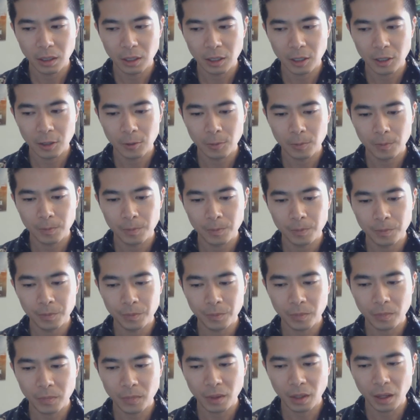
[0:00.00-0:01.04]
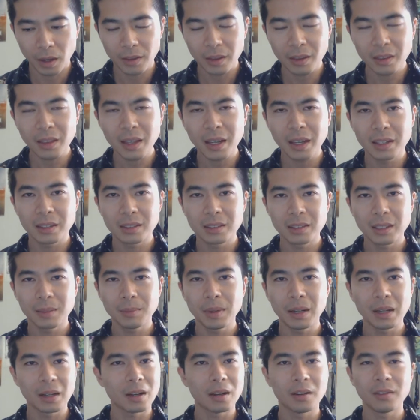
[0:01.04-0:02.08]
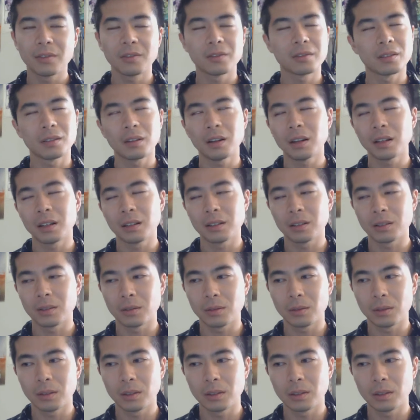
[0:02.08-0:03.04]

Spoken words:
I think they had somehow, I kind of